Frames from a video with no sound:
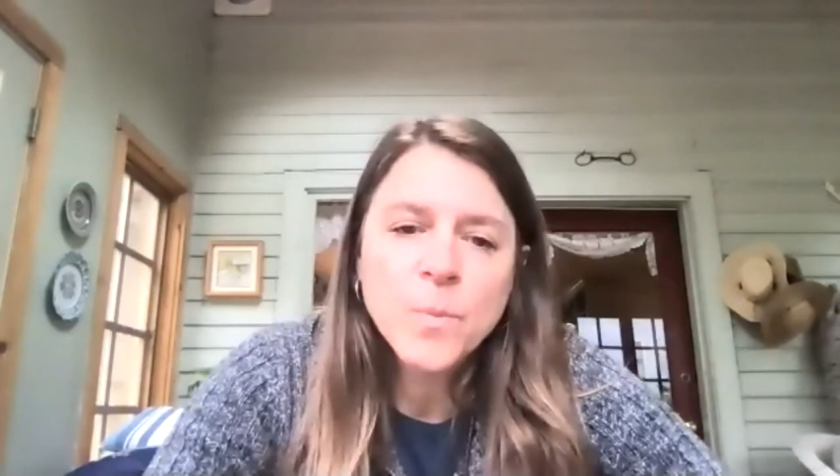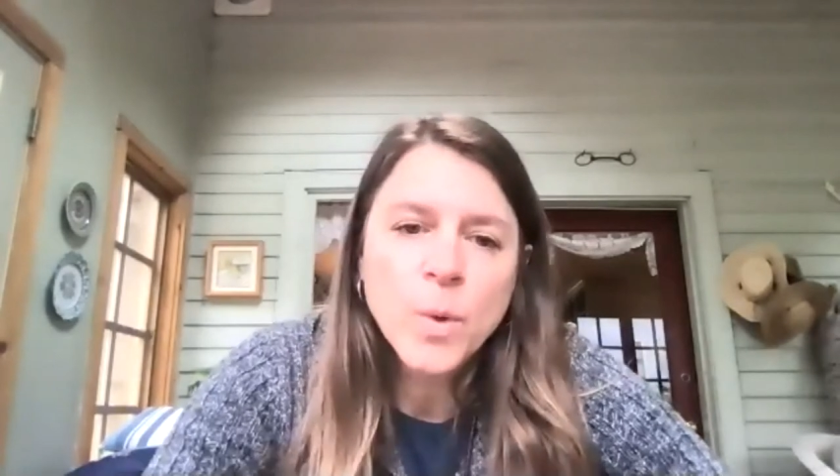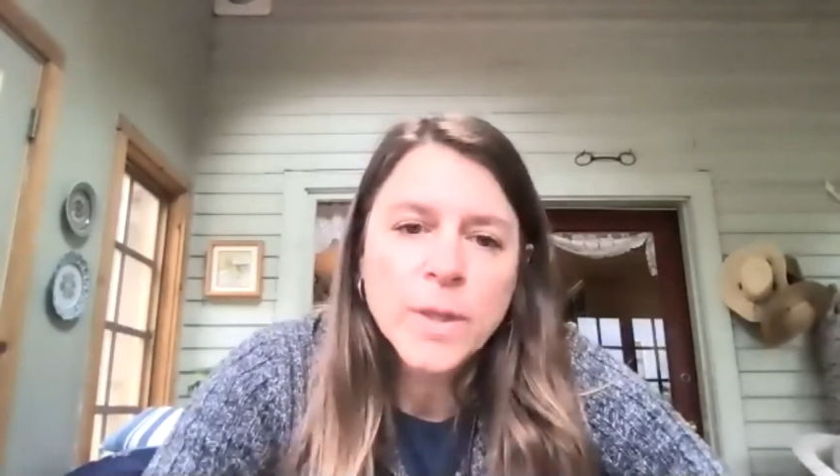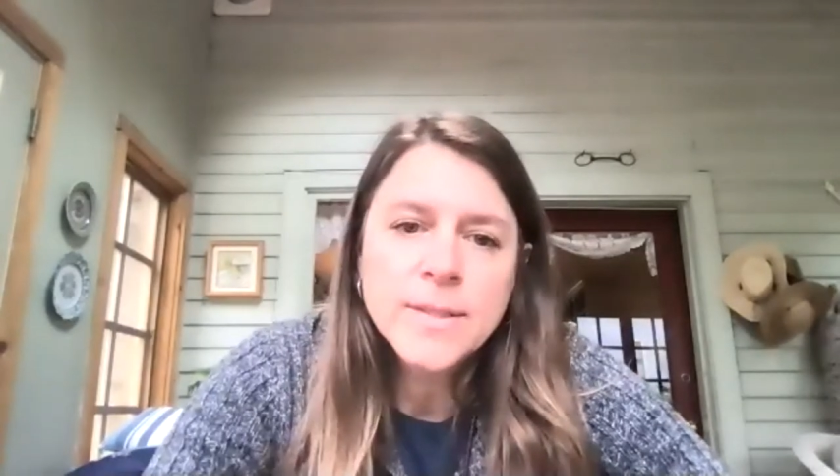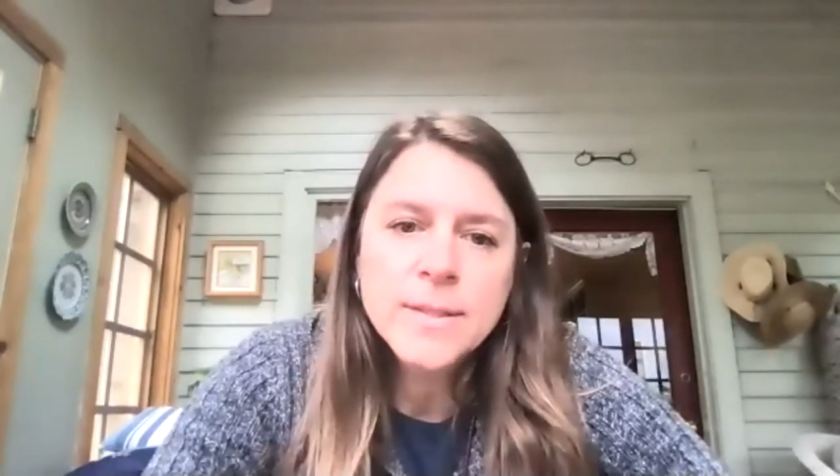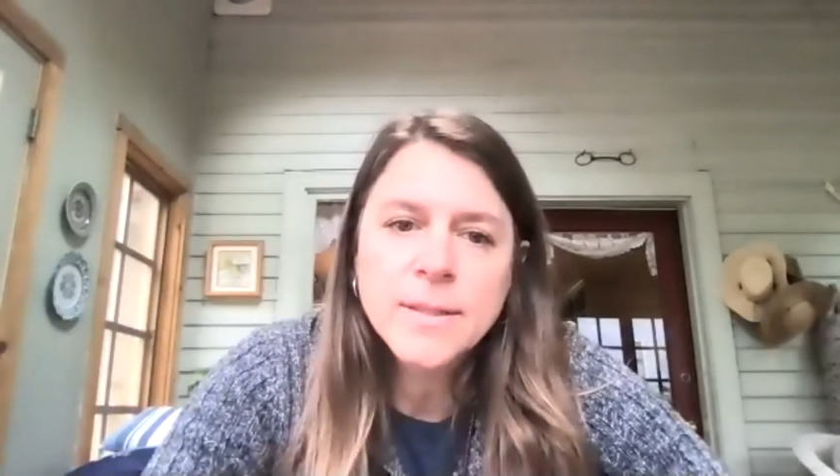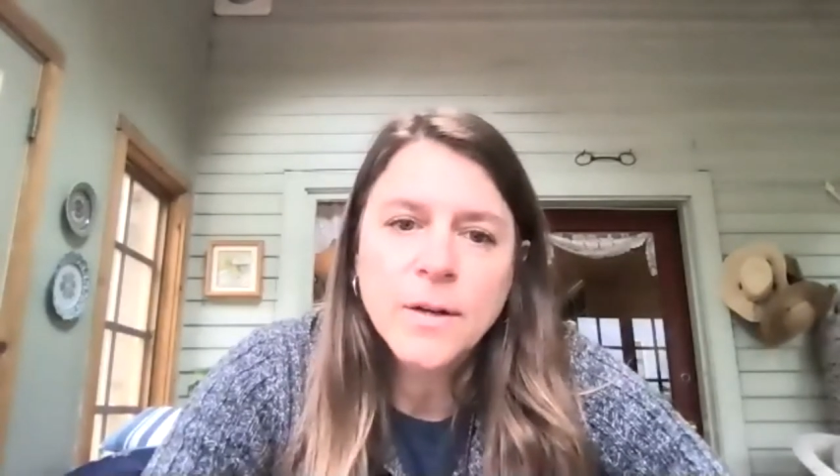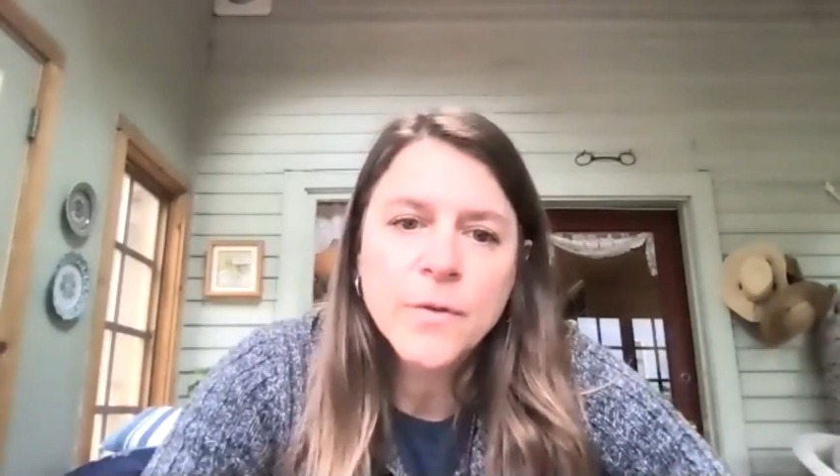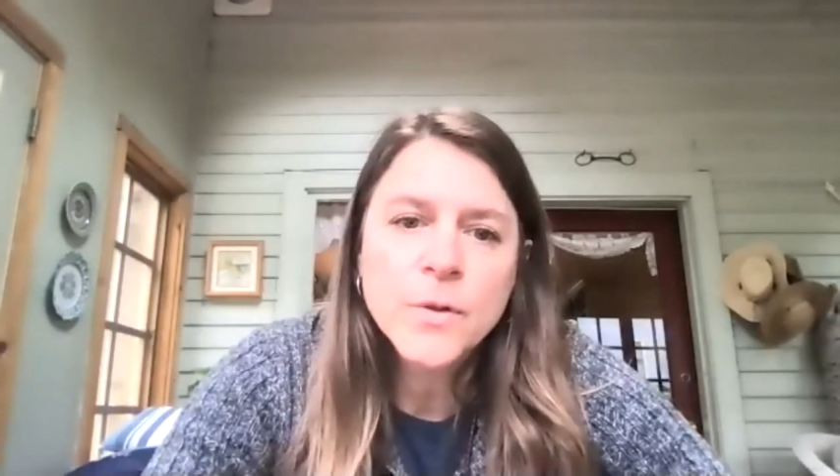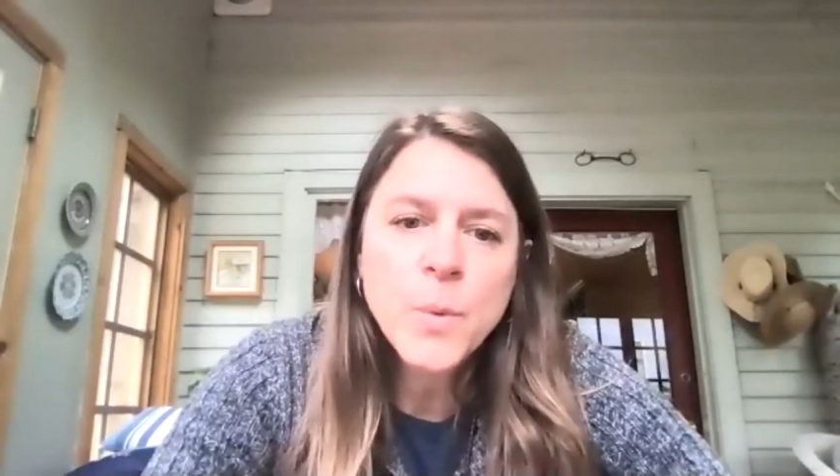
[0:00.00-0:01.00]
was,
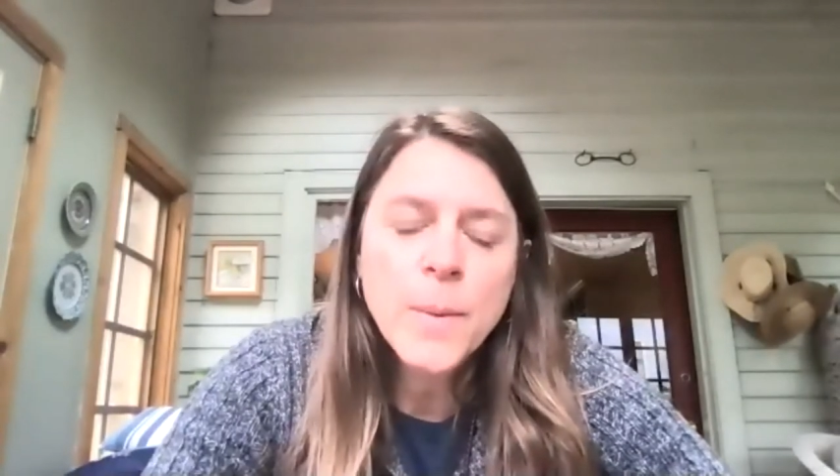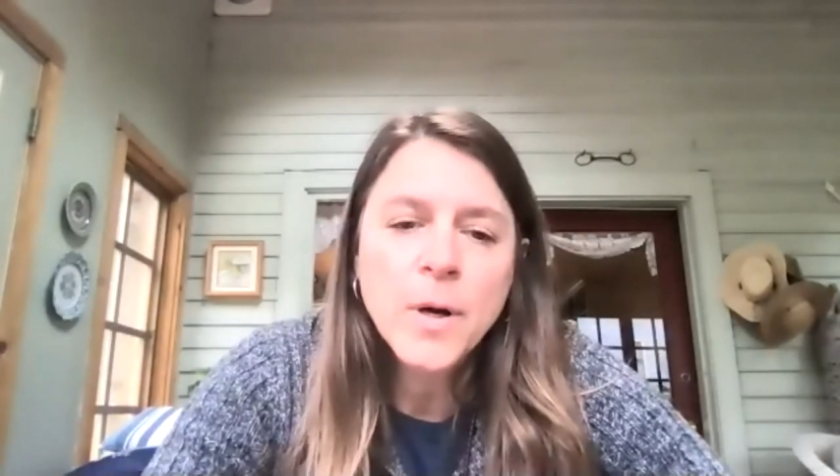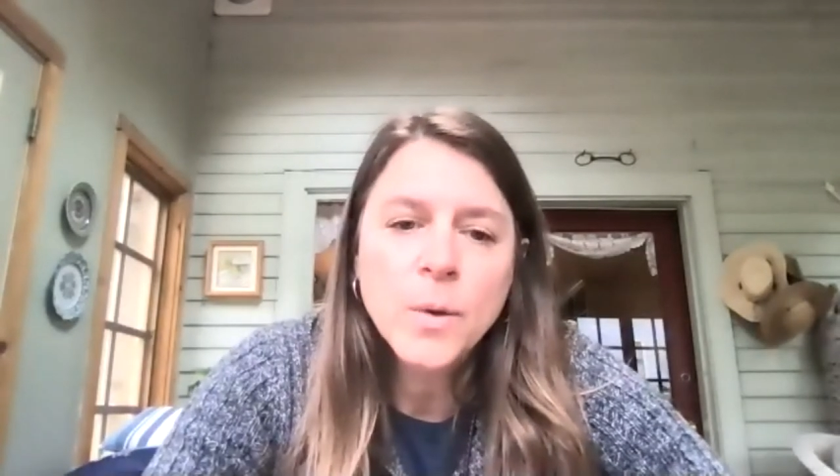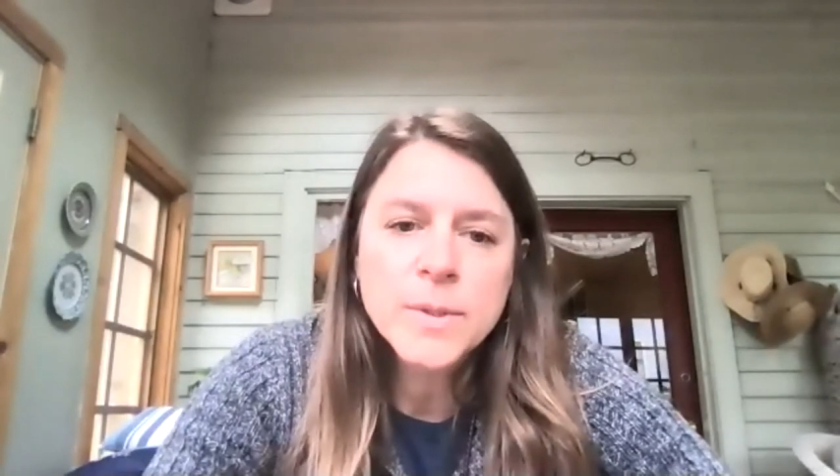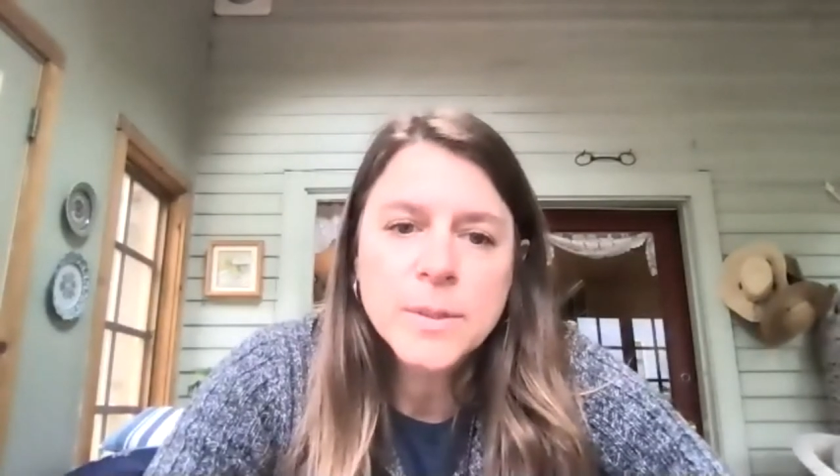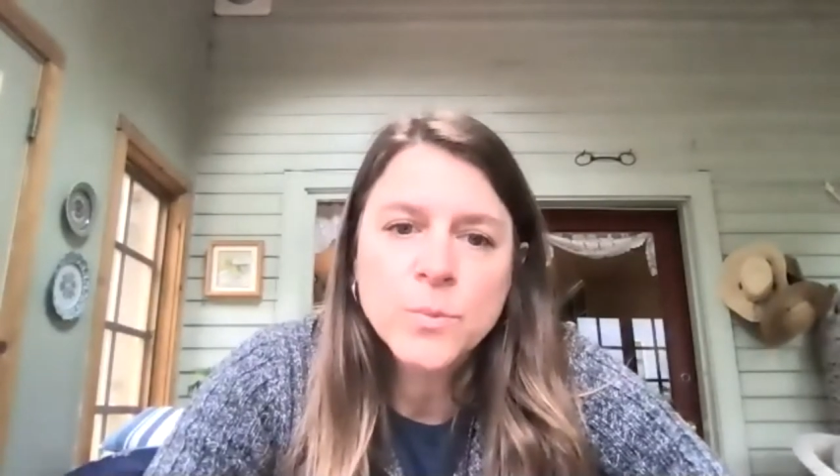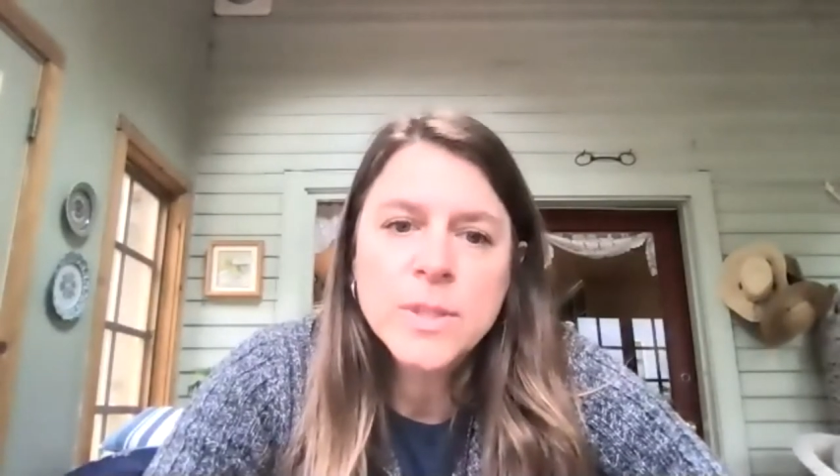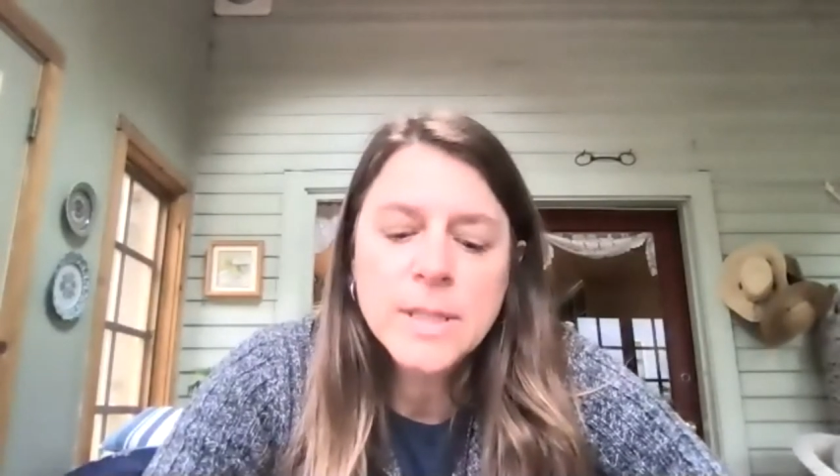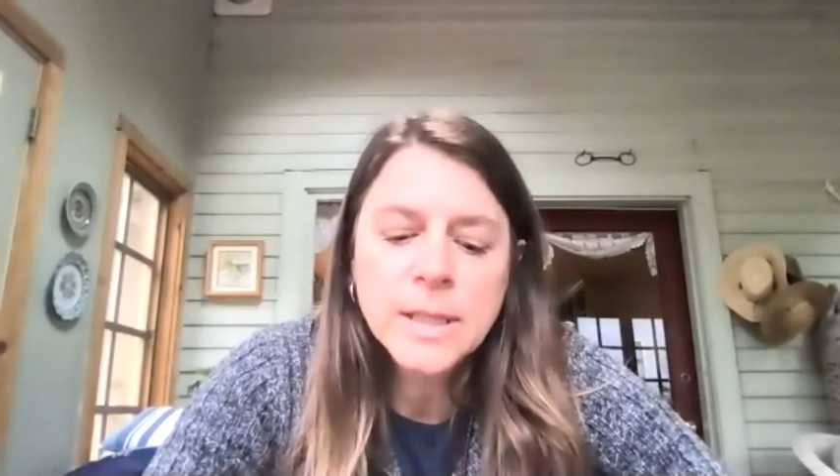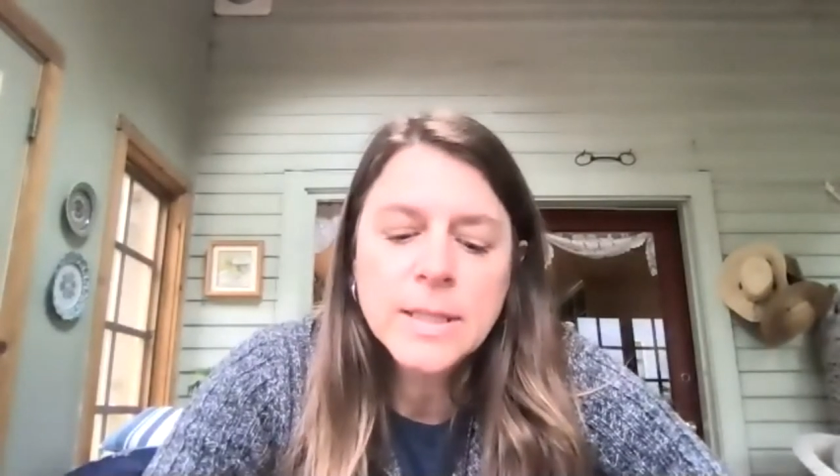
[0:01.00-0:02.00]
our first webinar was
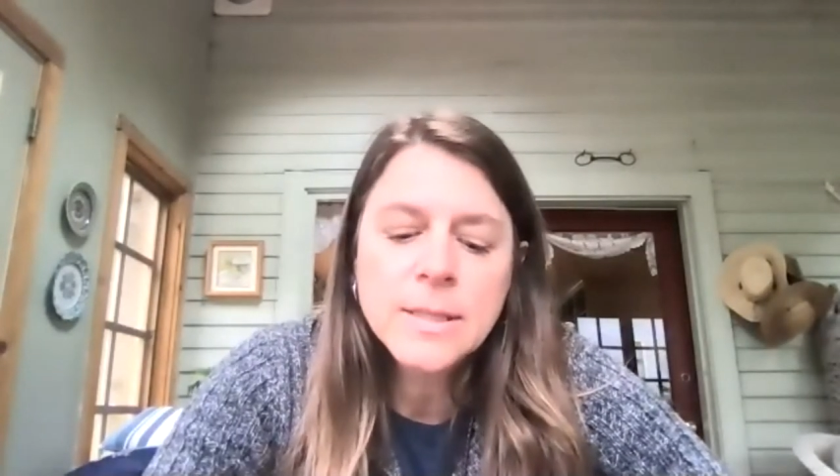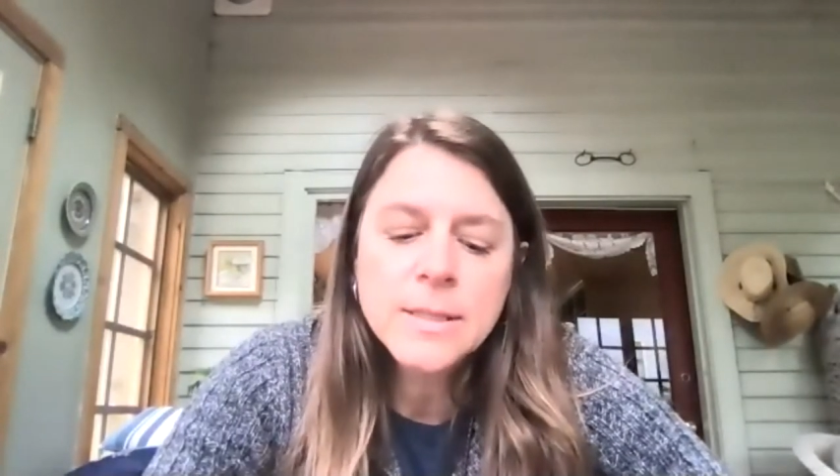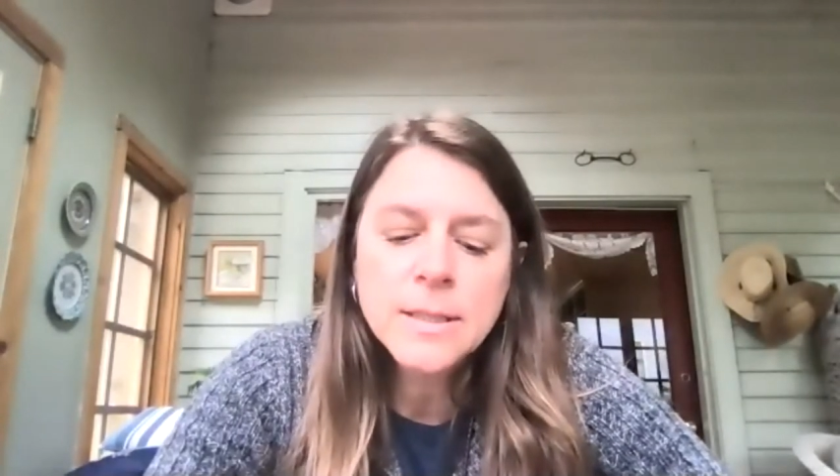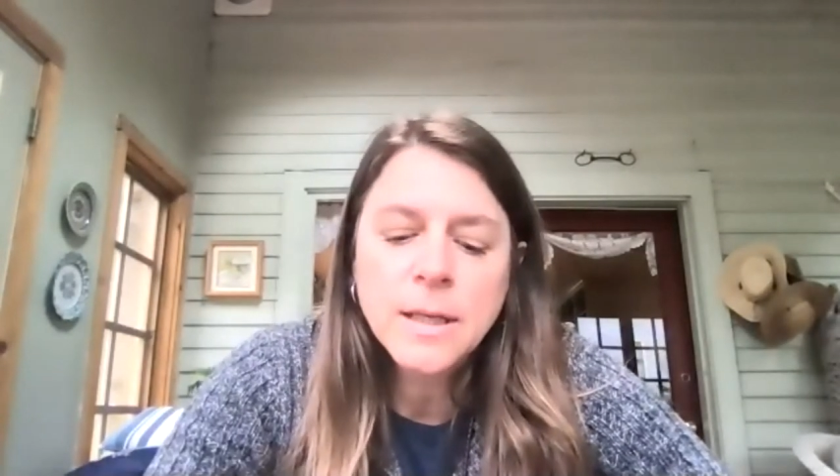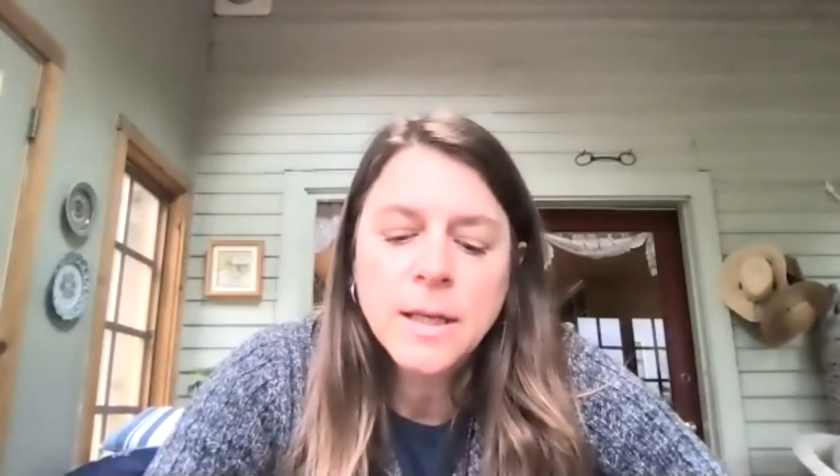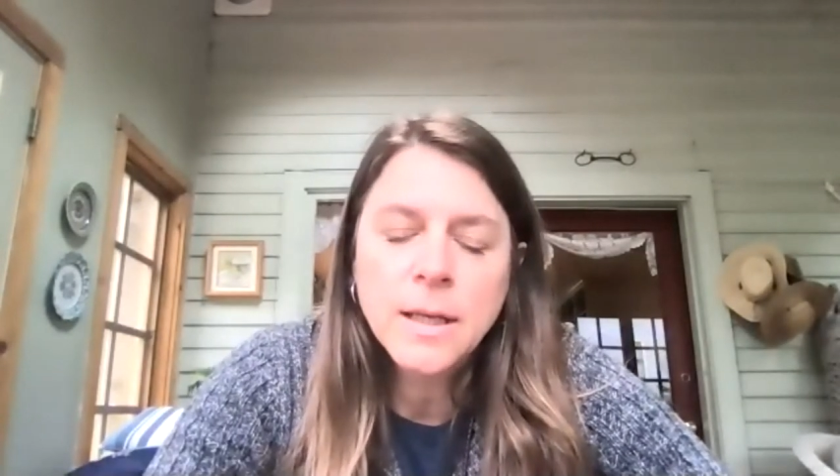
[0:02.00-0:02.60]
resilience